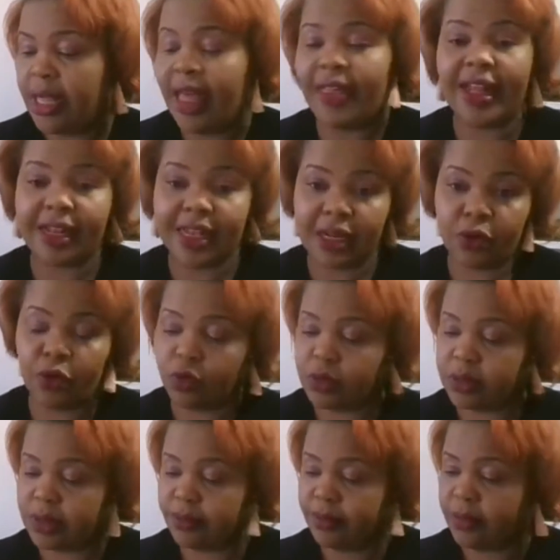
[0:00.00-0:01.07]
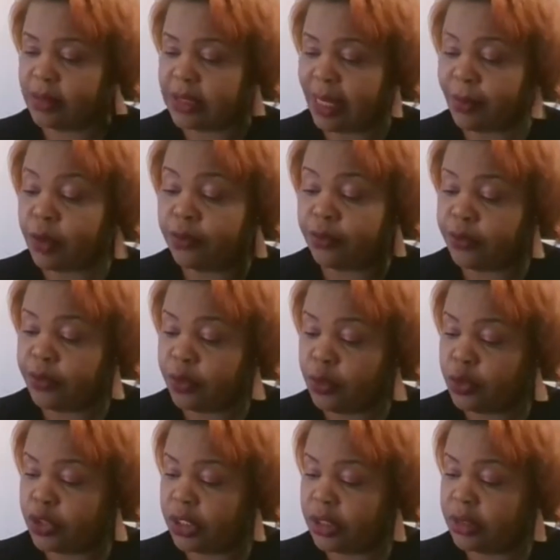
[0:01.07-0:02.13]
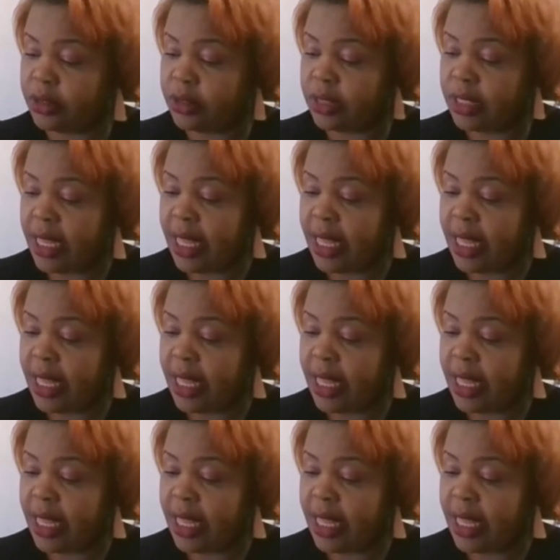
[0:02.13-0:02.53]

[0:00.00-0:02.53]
and that can cause some confusion.